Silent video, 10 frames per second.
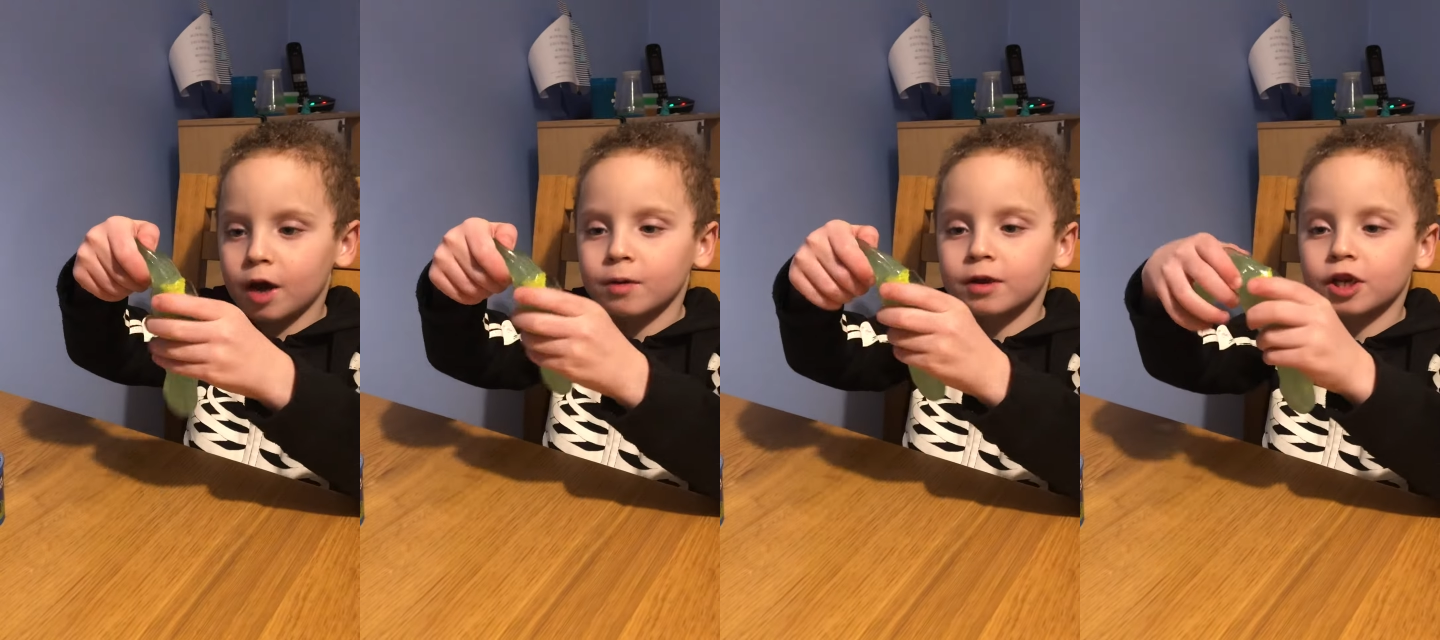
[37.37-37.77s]

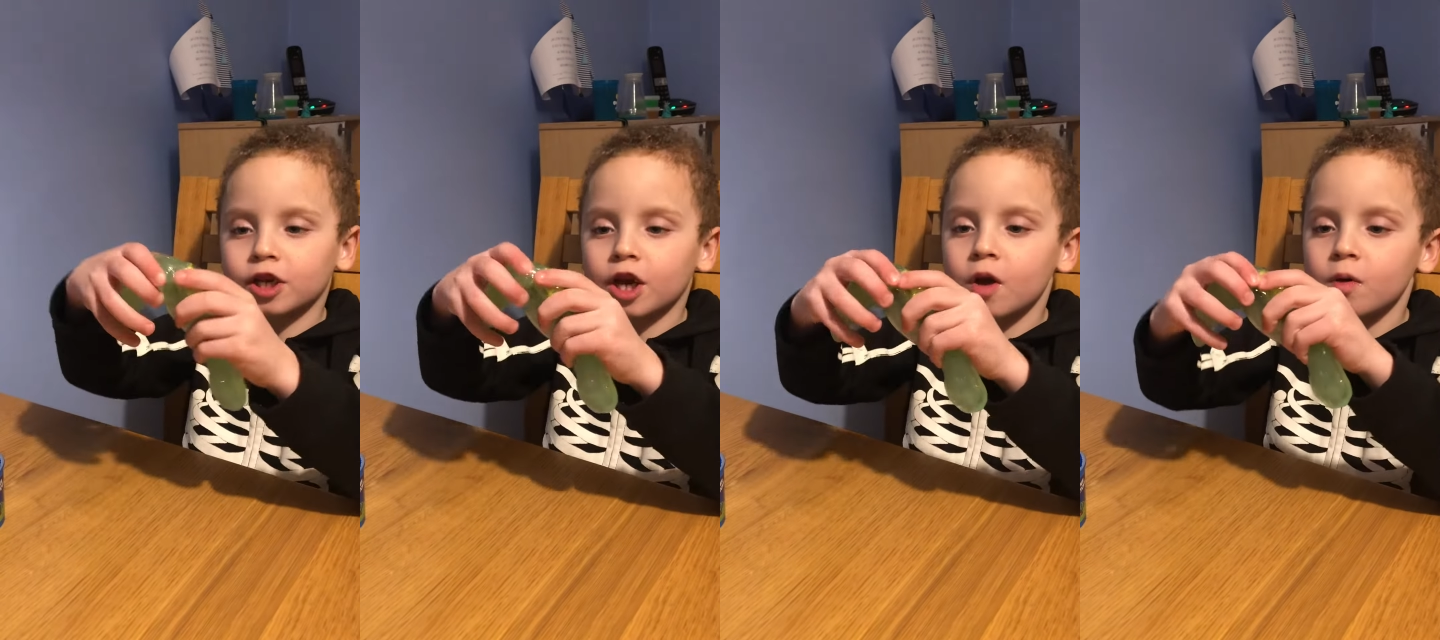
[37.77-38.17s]
going to
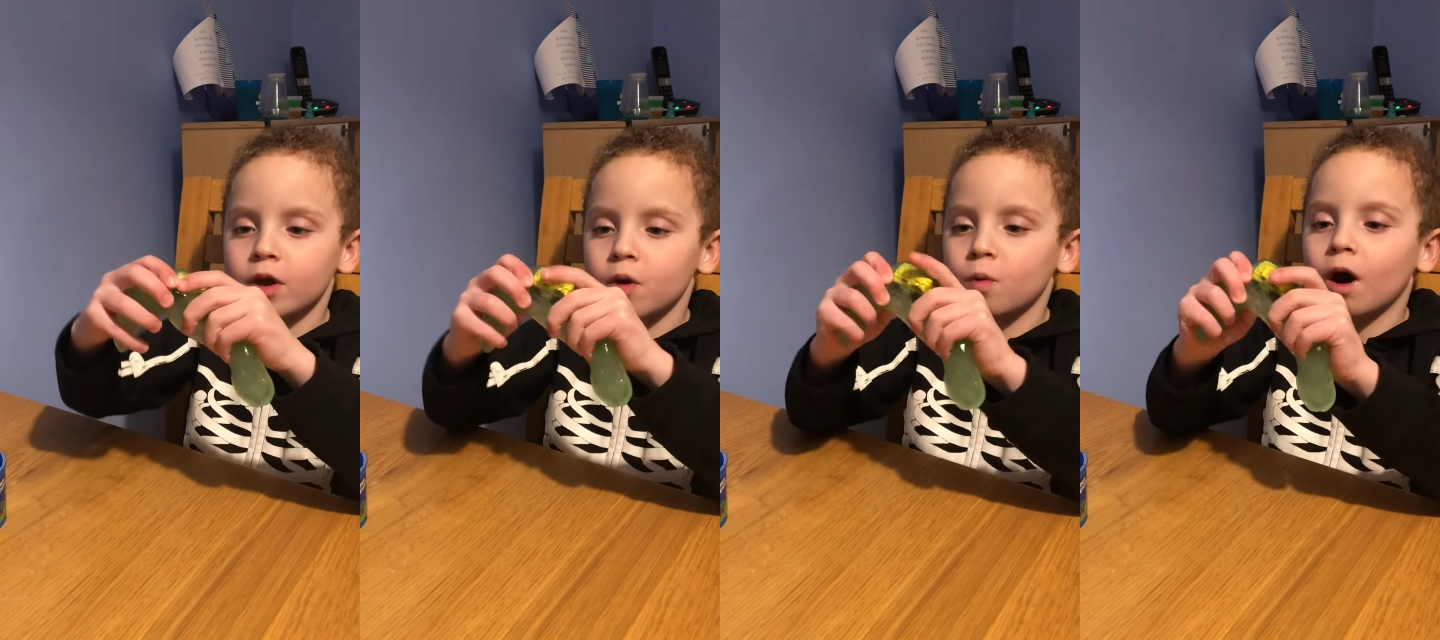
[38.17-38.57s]
show
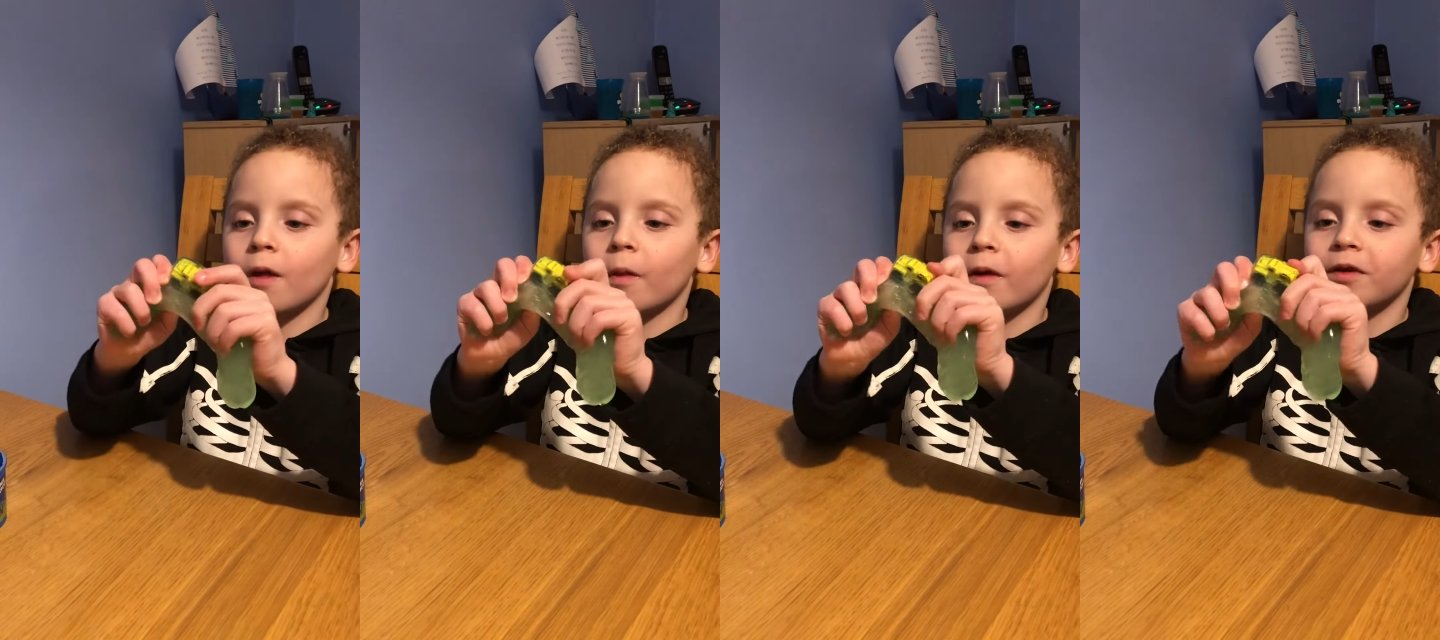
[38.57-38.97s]
you
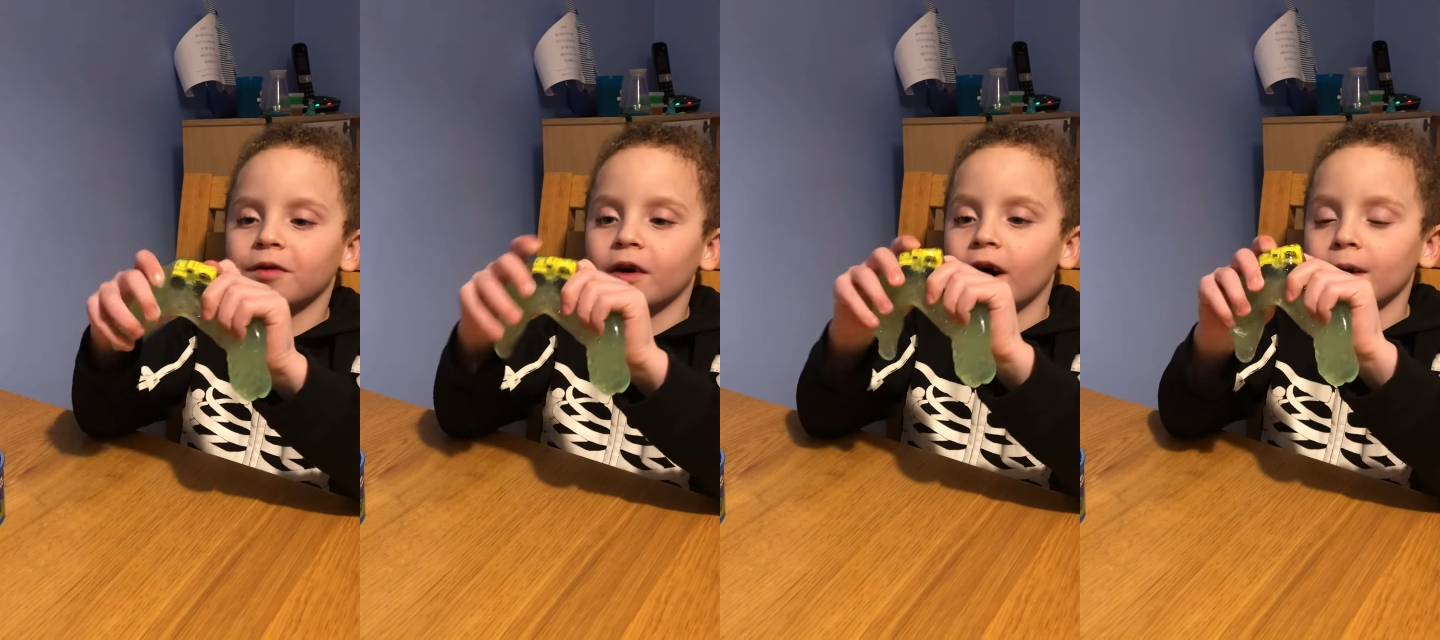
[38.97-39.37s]
what this
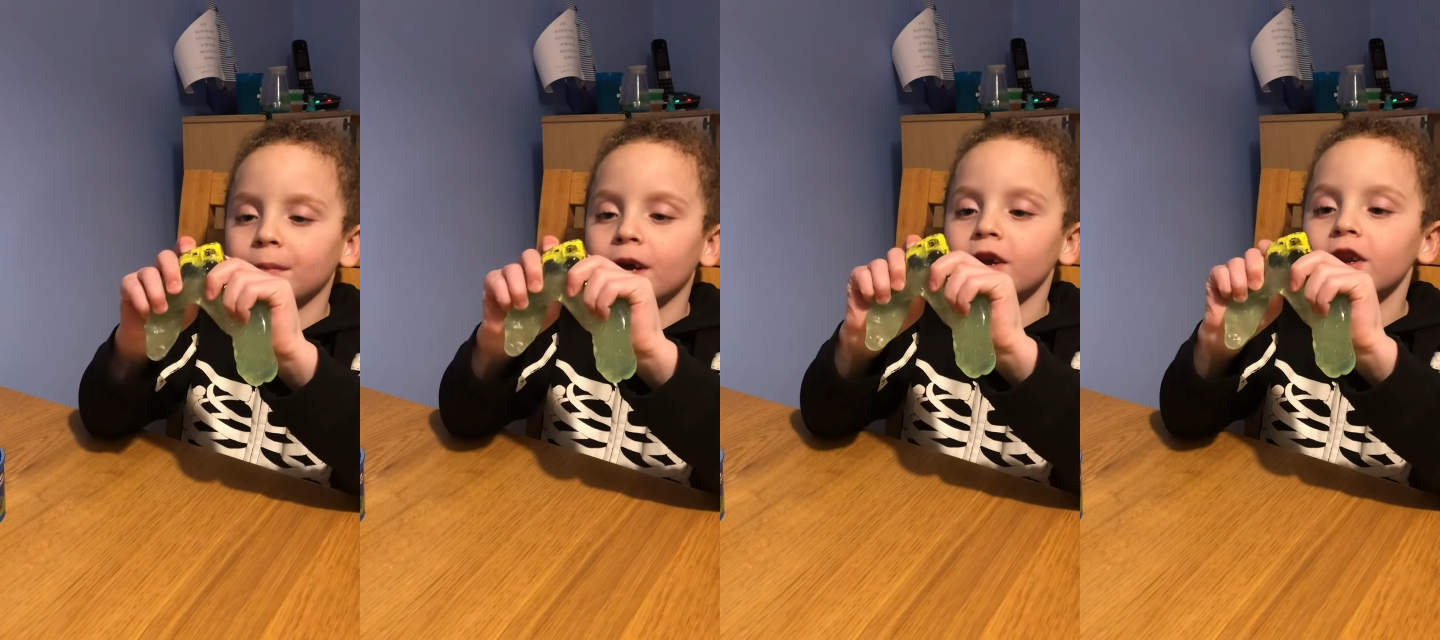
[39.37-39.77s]
slime
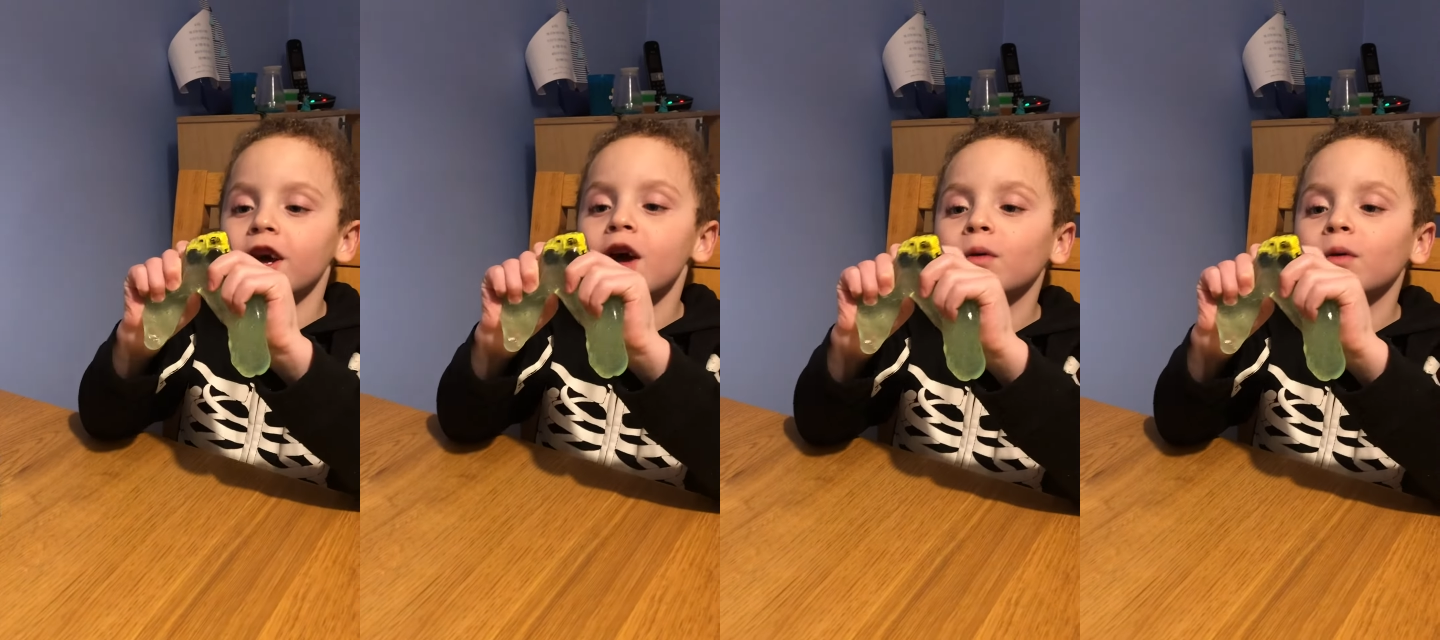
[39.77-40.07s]
can do.